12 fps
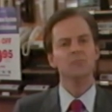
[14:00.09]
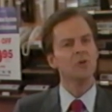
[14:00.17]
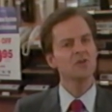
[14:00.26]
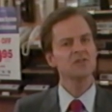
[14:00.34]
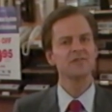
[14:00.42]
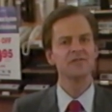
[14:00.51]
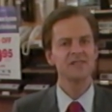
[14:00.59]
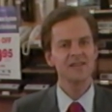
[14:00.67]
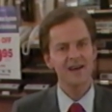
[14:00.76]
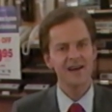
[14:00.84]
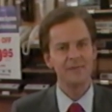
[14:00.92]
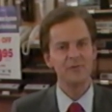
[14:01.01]
Most of the
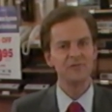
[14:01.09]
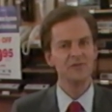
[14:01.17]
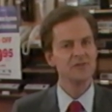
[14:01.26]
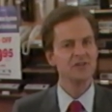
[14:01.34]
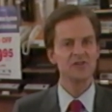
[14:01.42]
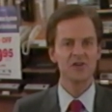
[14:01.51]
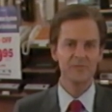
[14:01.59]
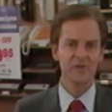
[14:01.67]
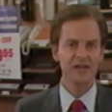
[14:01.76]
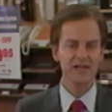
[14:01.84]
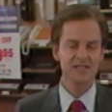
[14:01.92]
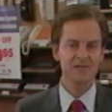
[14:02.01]
time, if you disarm
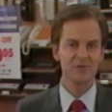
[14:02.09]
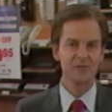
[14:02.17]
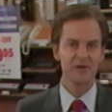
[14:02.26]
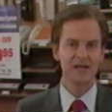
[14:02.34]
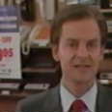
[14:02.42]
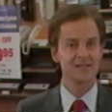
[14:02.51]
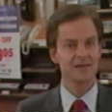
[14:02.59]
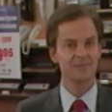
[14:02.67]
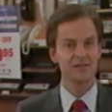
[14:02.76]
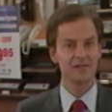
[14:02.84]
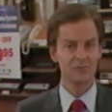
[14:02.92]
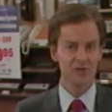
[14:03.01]
the customer by
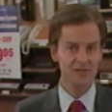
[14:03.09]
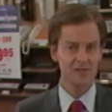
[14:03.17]
accepting the